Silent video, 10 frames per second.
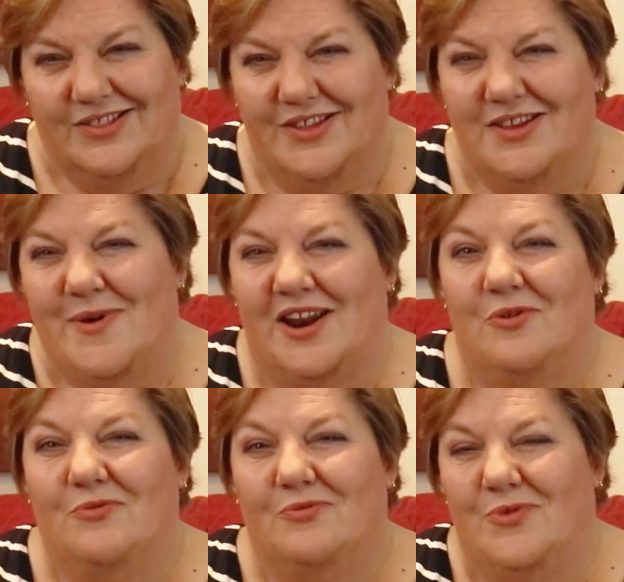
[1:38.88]
Think about
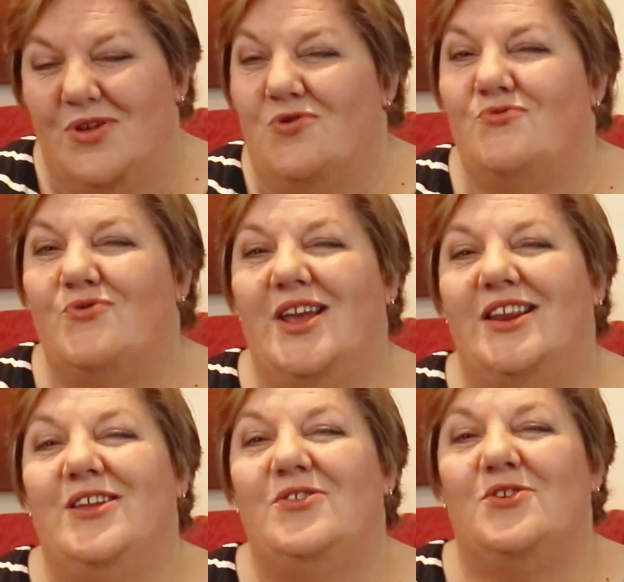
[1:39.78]
it. When you're
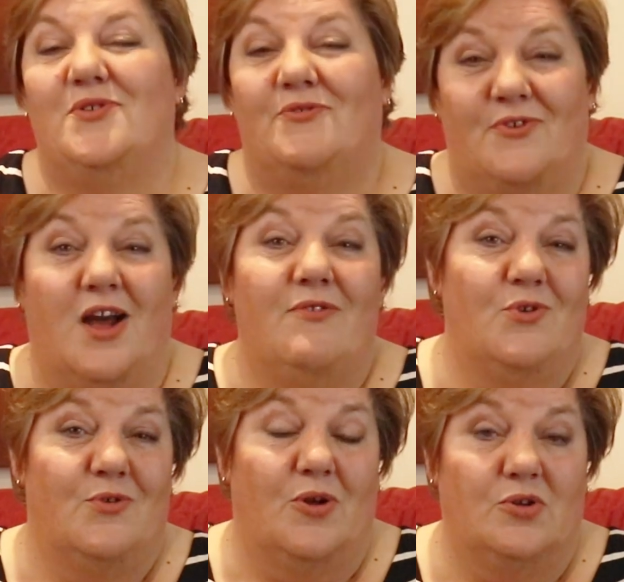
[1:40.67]
reading to a
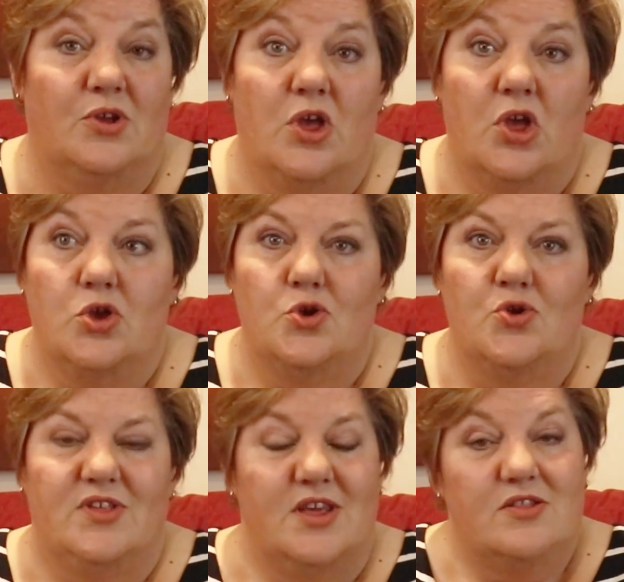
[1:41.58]
5-year-old, you
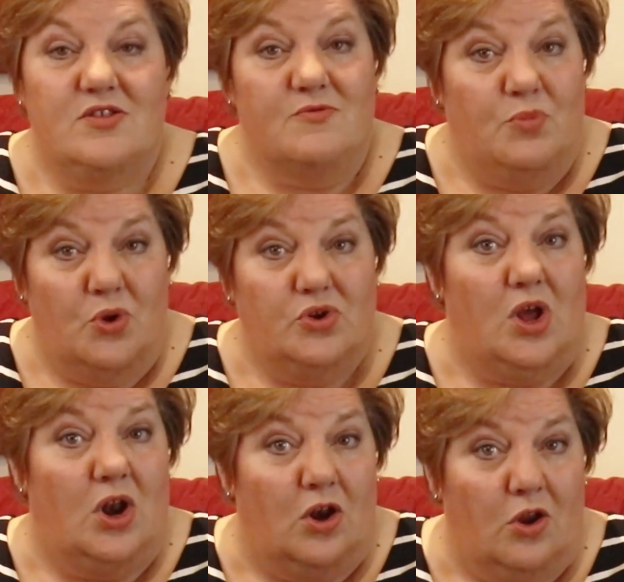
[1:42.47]
tend to put
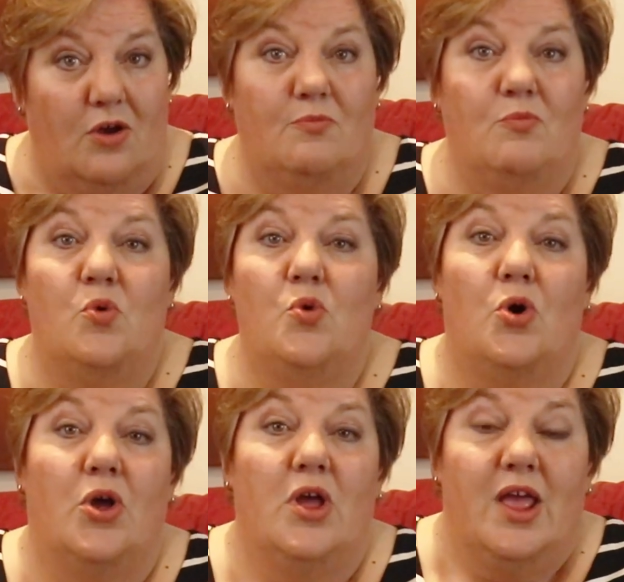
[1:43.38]
a lot
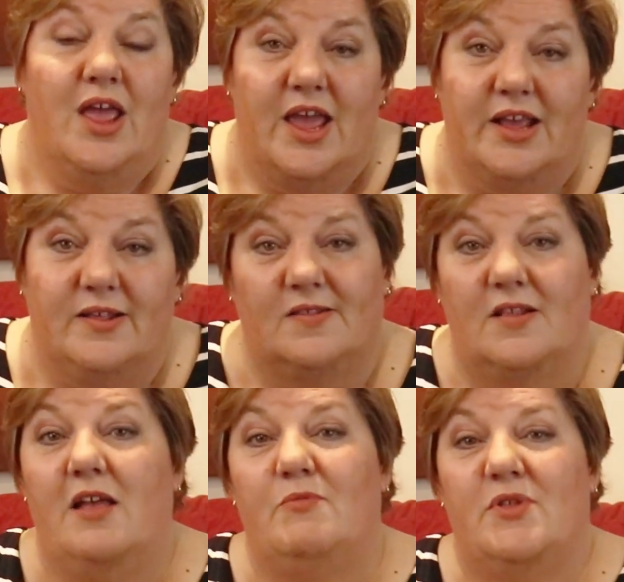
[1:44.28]
more
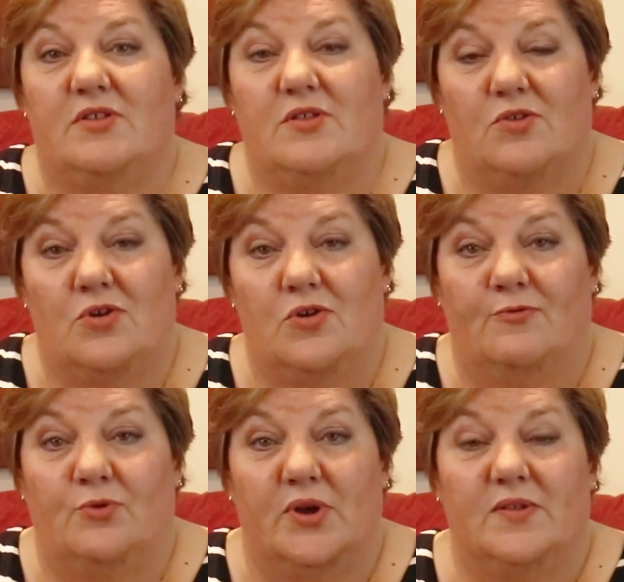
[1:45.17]
excitement into your
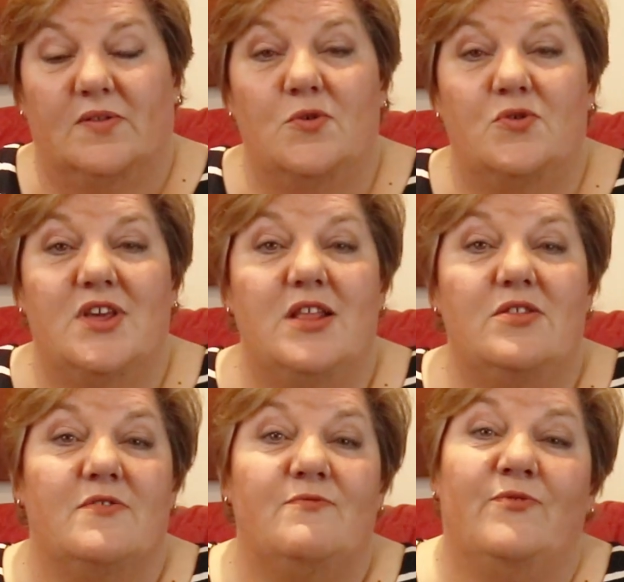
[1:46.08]
voice. You
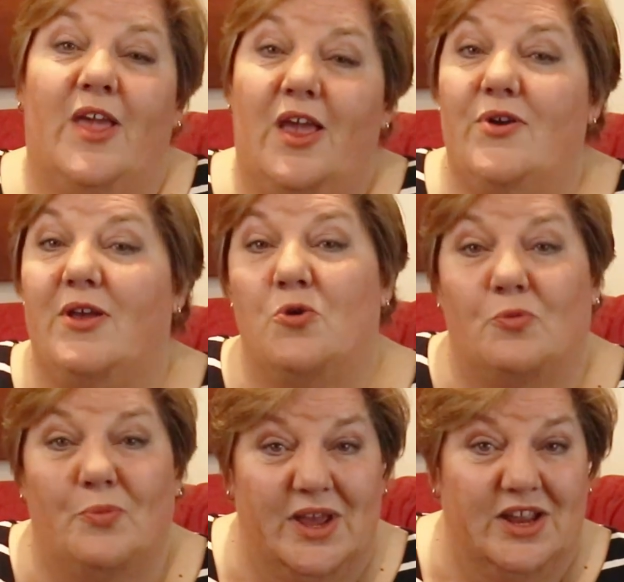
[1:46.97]
tend to vary your
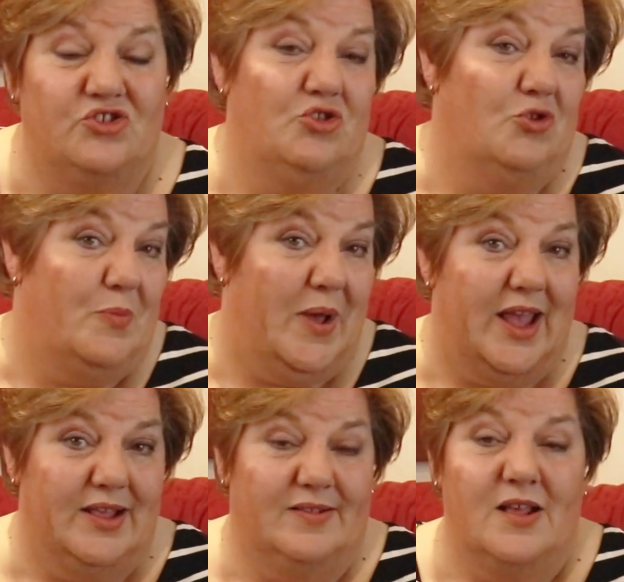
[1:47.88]
pitch, your
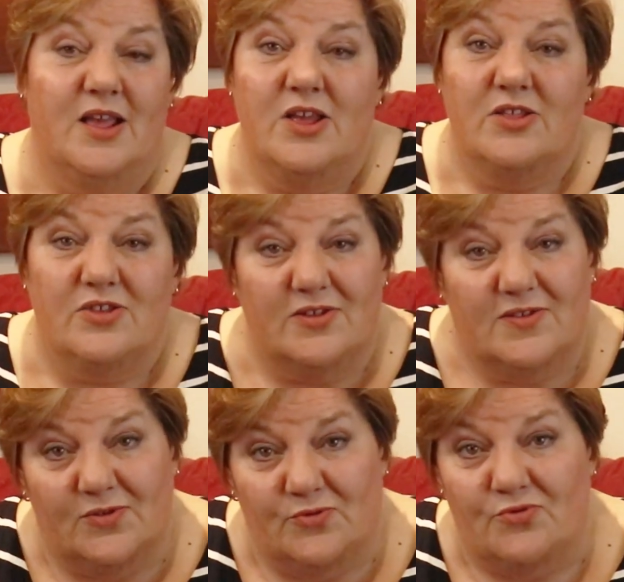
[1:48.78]
pace, to
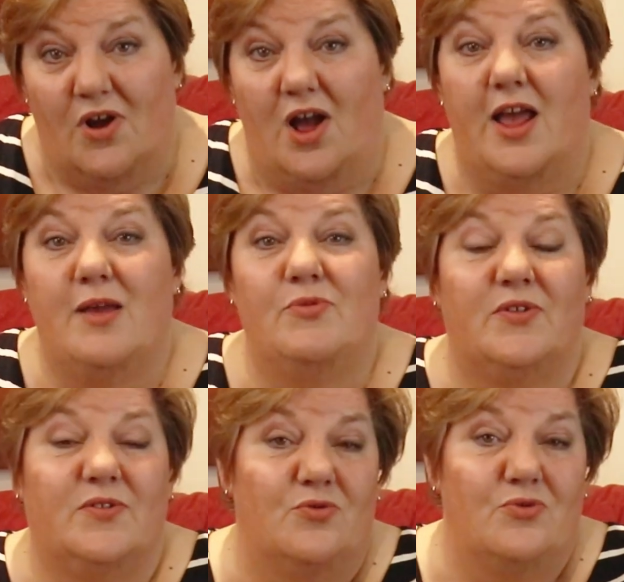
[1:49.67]
describe the
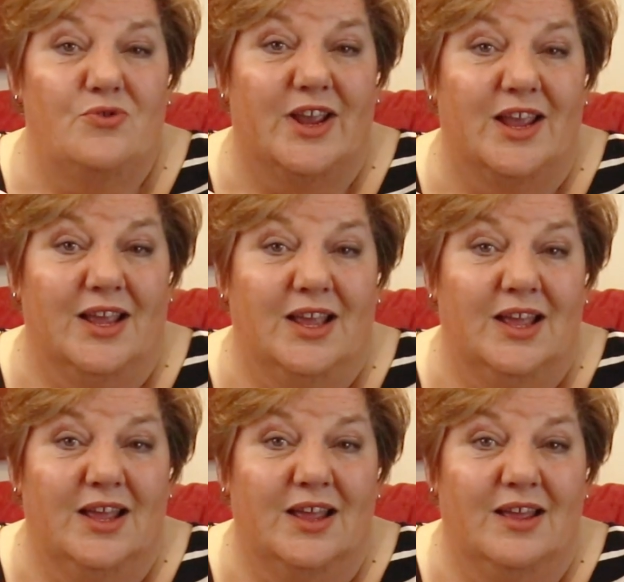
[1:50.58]
story.
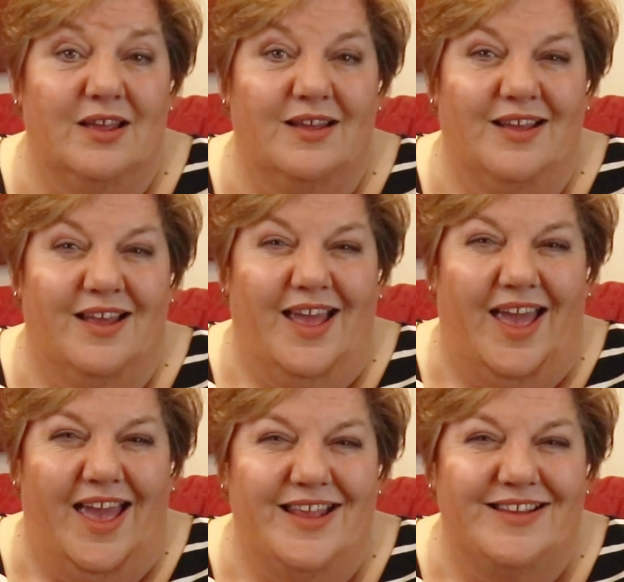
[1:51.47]

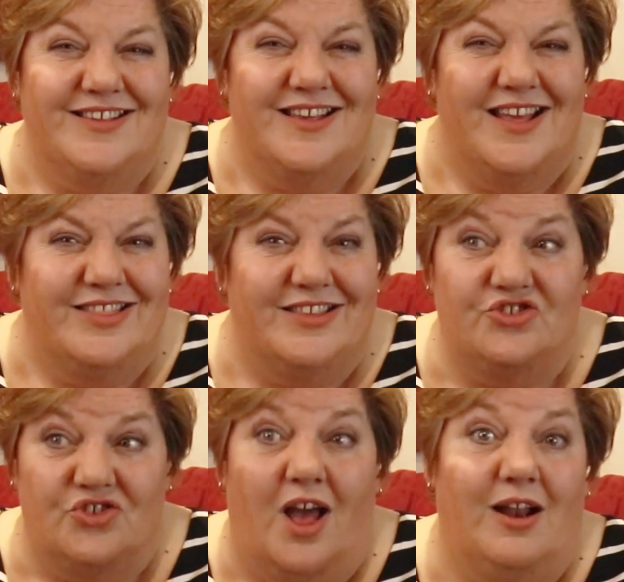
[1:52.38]
And the
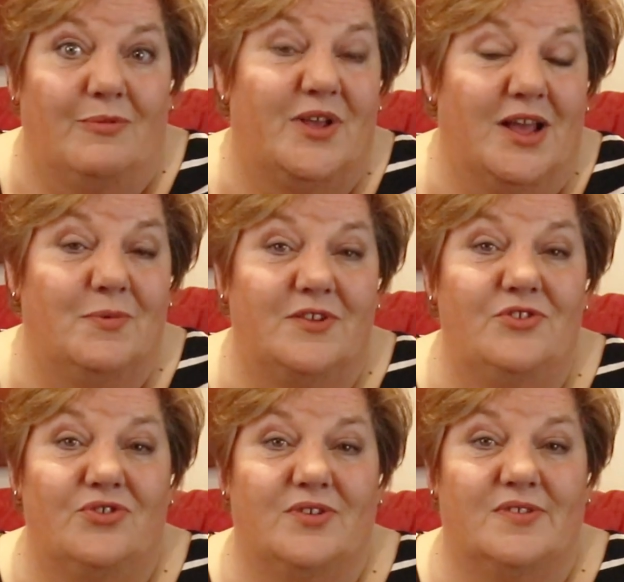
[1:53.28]
child becomes
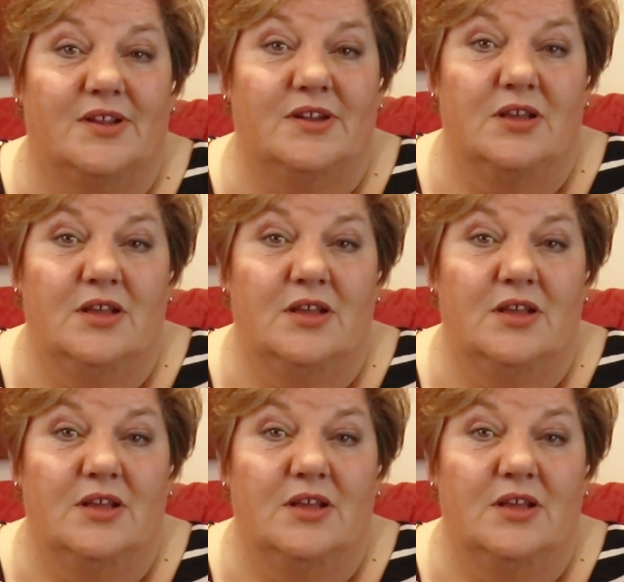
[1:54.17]
interested.